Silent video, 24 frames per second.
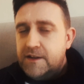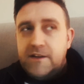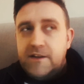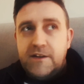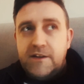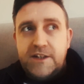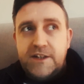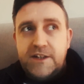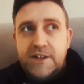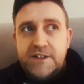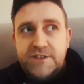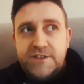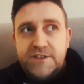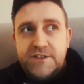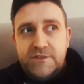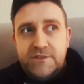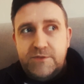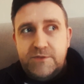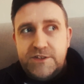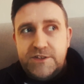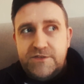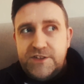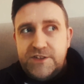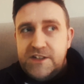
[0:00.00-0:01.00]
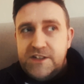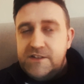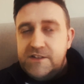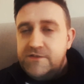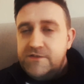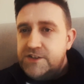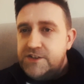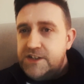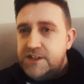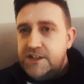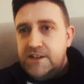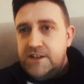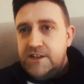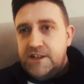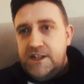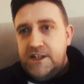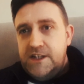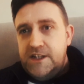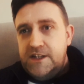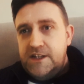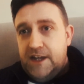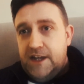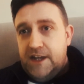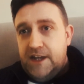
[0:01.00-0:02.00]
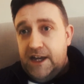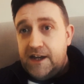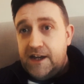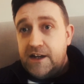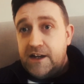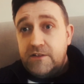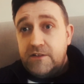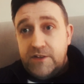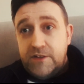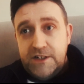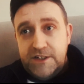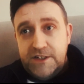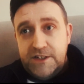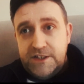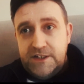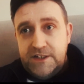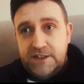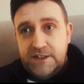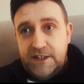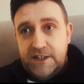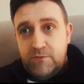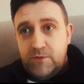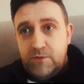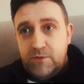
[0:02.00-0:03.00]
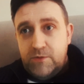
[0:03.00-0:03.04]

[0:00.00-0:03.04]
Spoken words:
Okay, so the ones I've seen the hag. I've only seen that